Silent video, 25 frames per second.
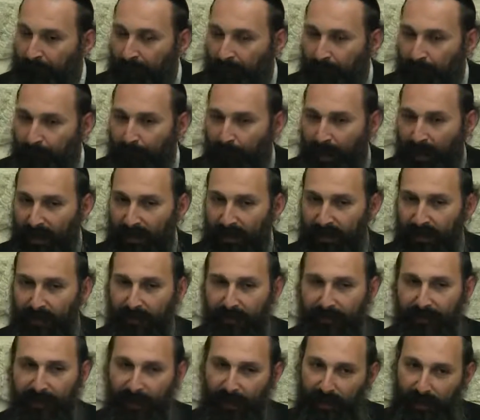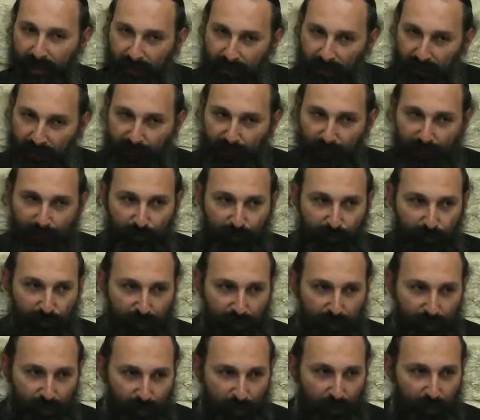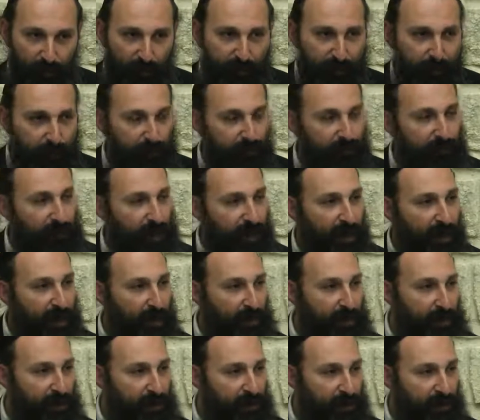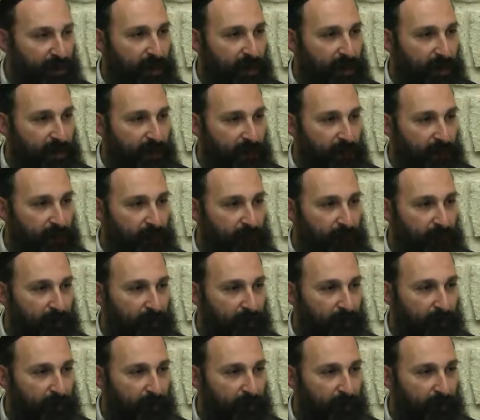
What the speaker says: And practically saying, you have to notice where the energy is taking you.